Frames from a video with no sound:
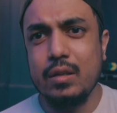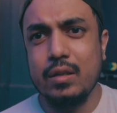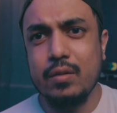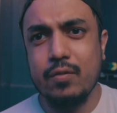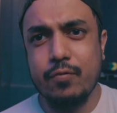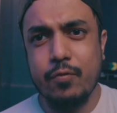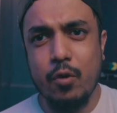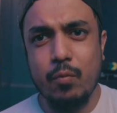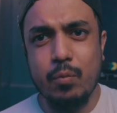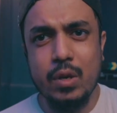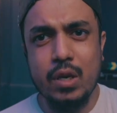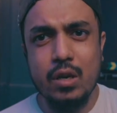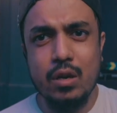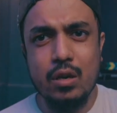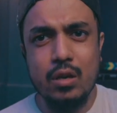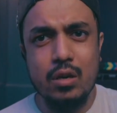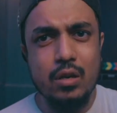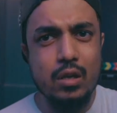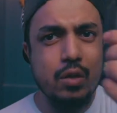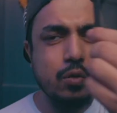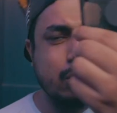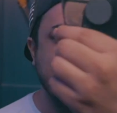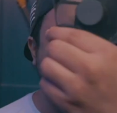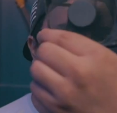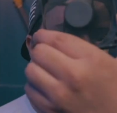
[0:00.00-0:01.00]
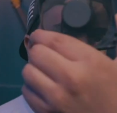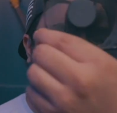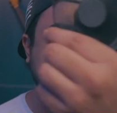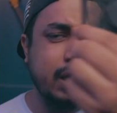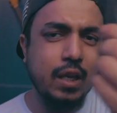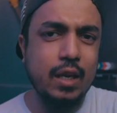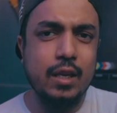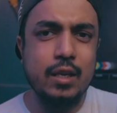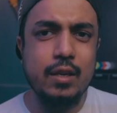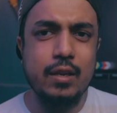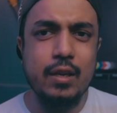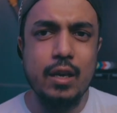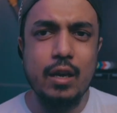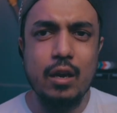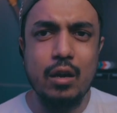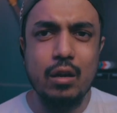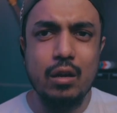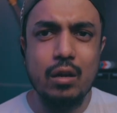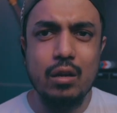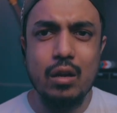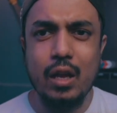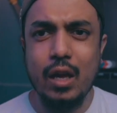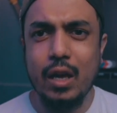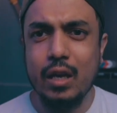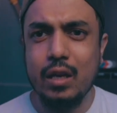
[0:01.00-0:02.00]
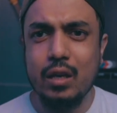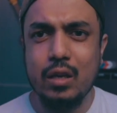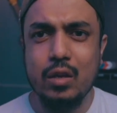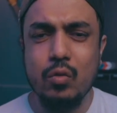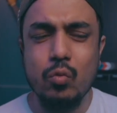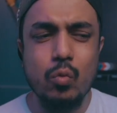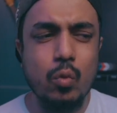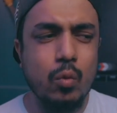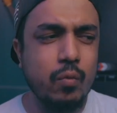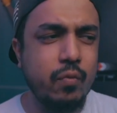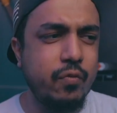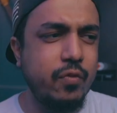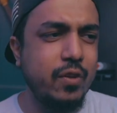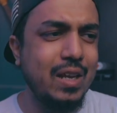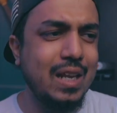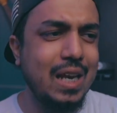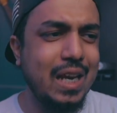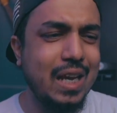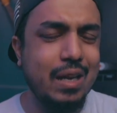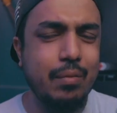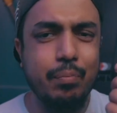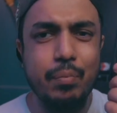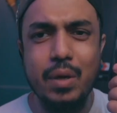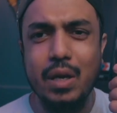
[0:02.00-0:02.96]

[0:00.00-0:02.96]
From here you won't get any air, like you won't feel it,